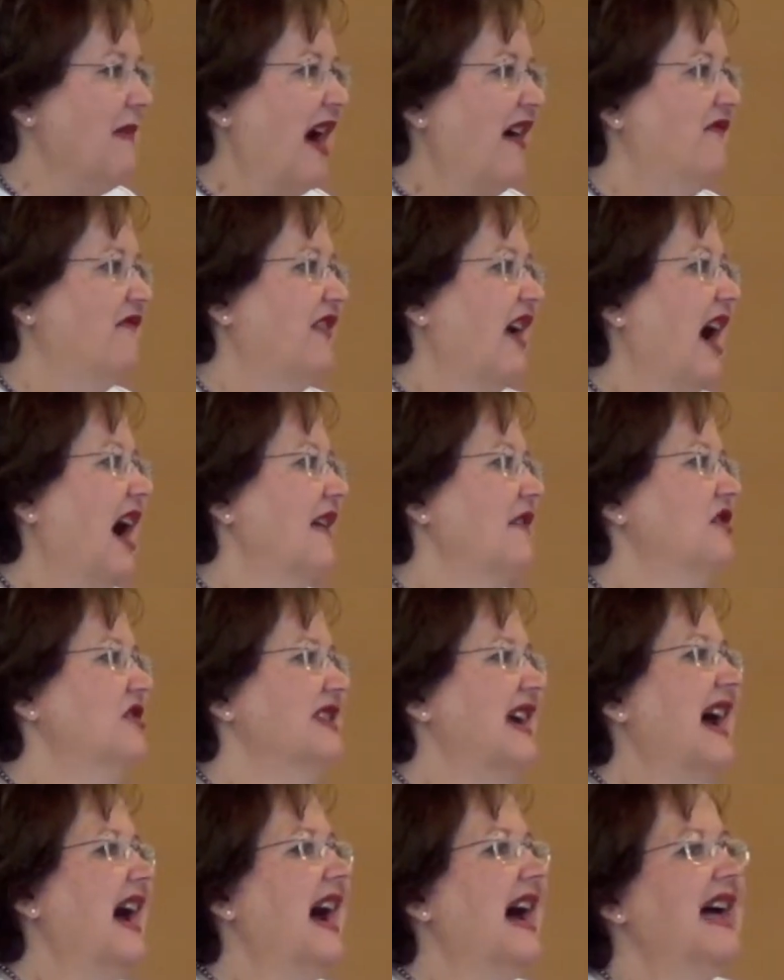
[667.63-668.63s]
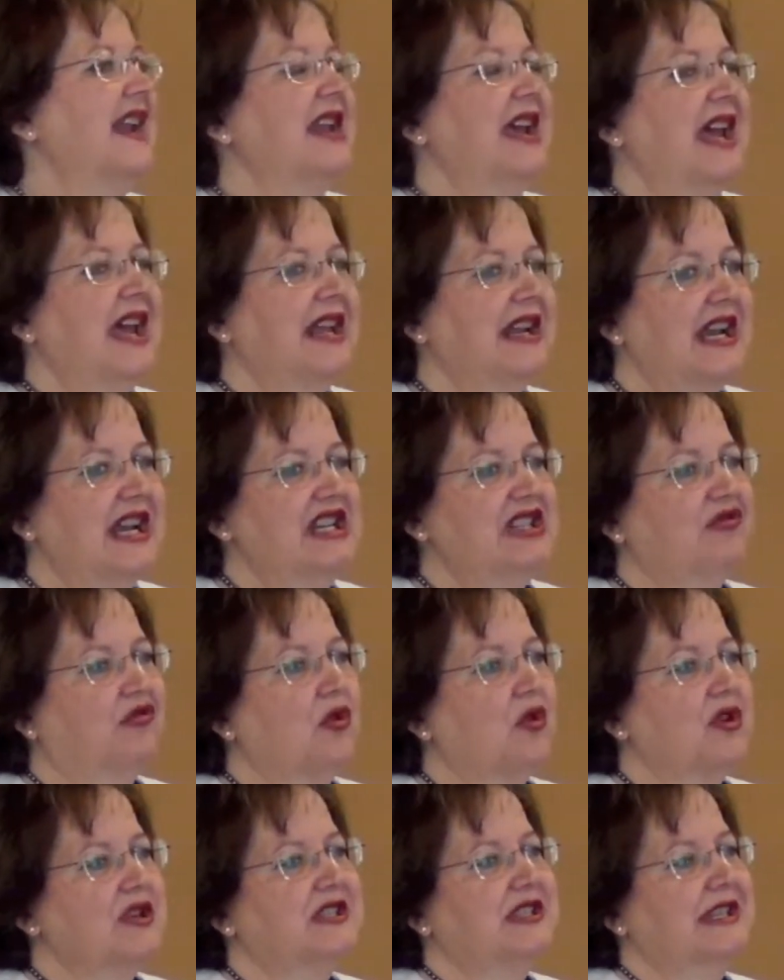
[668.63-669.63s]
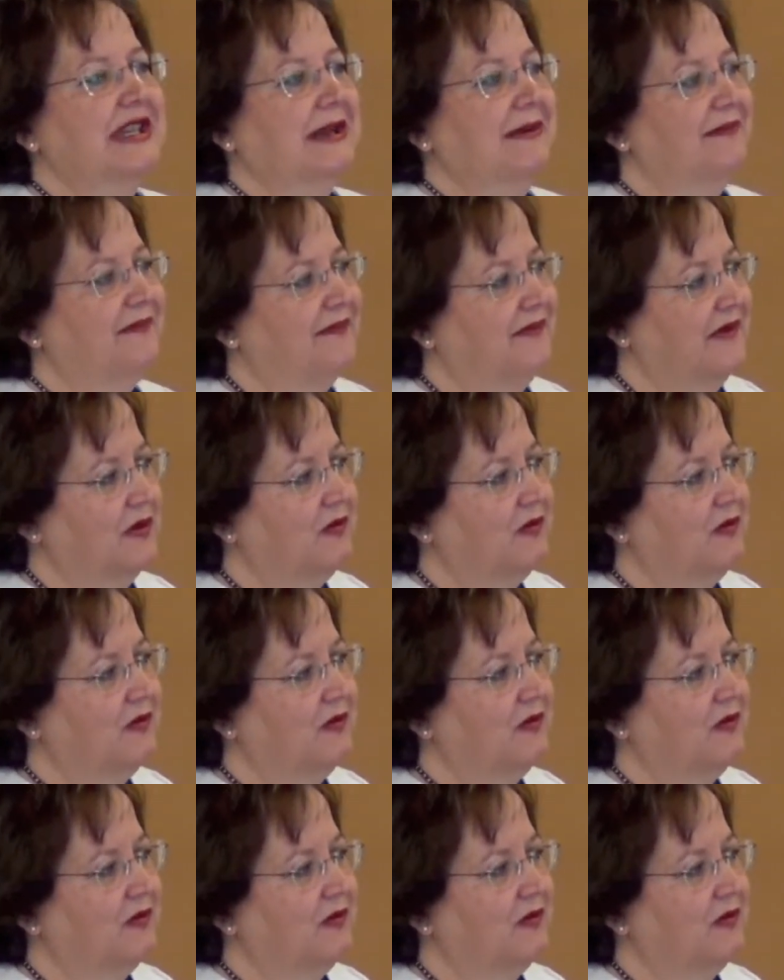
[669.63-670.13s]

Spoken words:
my father died at age 14,